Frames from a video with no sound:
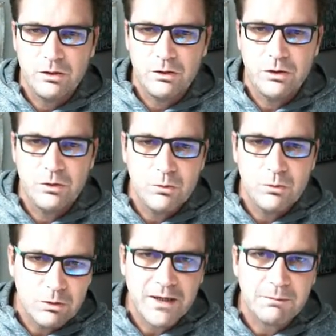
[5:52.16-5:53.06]
you
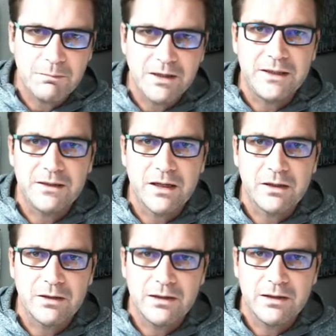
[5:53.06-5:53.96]
will make money down
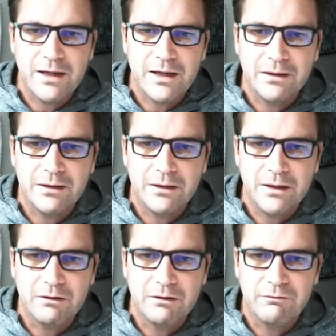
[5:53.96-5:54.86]
the line
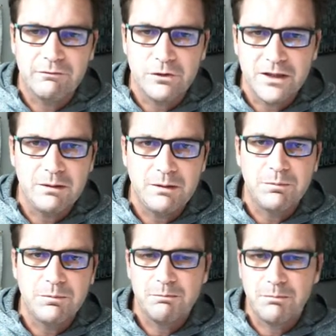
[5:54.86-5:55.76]
if you keep
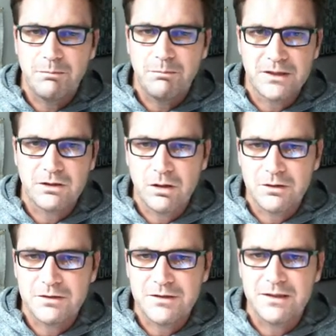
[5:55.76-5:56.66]
posting
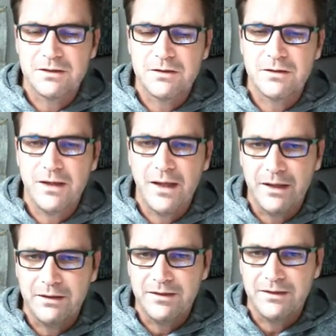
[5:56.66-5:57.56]
content and
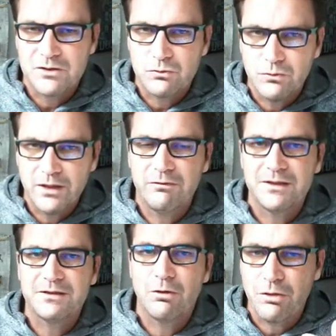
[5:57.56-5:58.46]
that's
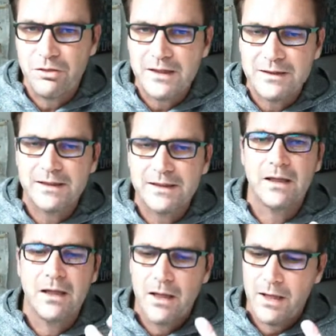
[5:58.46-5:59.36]
relevant, authentic,
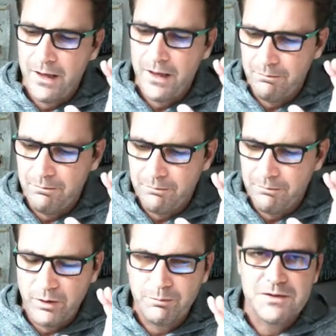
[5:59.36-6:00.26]

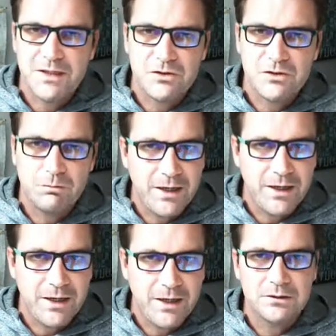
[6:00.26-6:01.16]
represents your
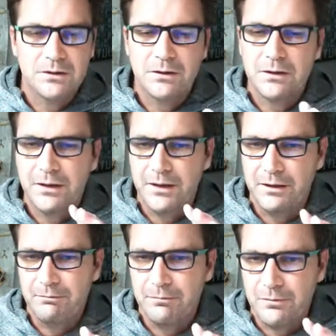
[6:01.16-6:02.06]
passion.
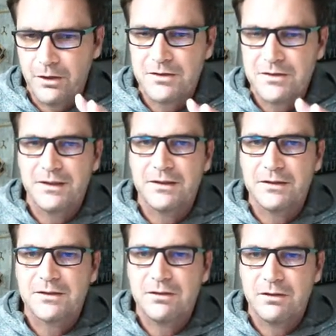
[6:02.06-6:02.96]
Those things,